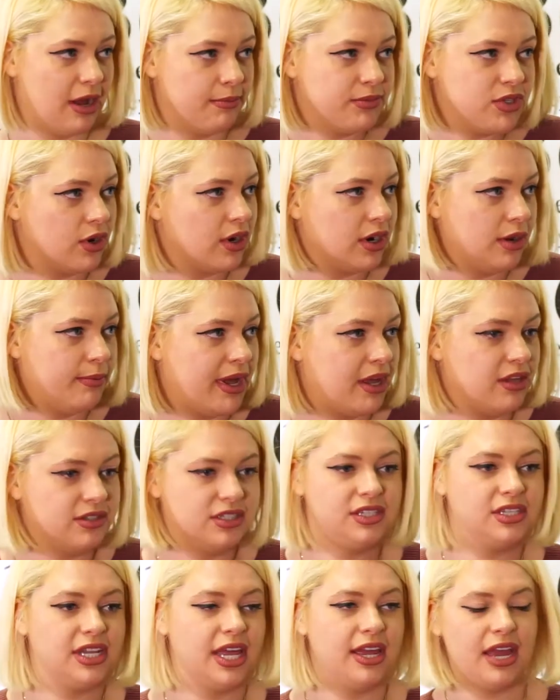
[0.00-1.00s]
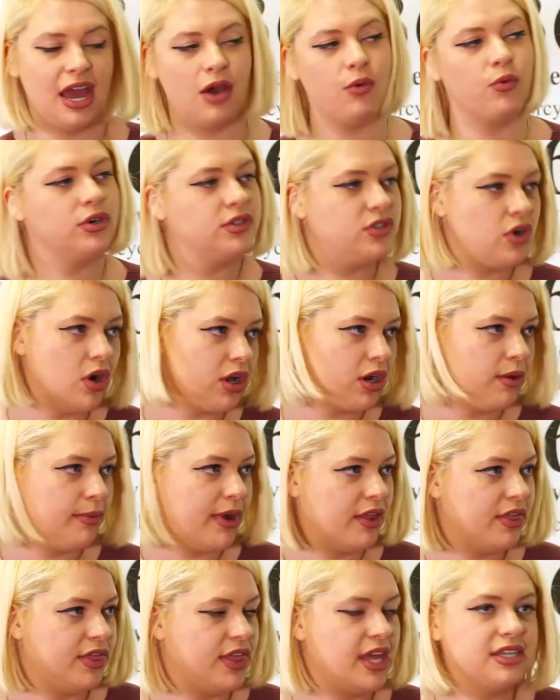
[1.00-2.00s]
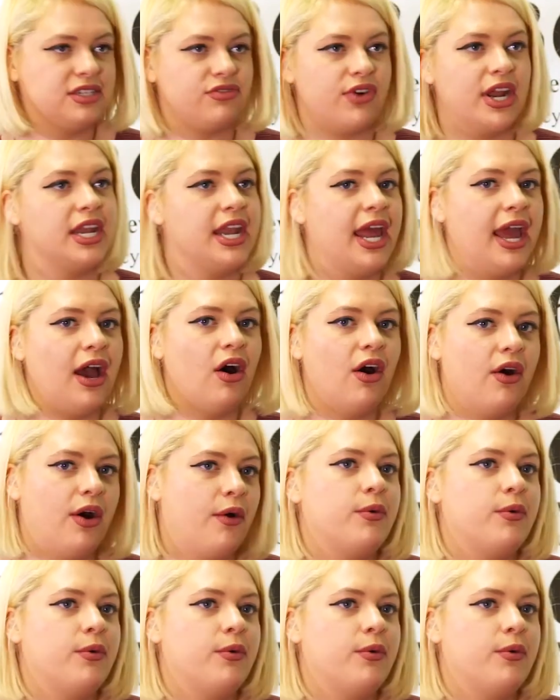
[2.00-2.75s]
I'm talking about just like how we're talking about things right now.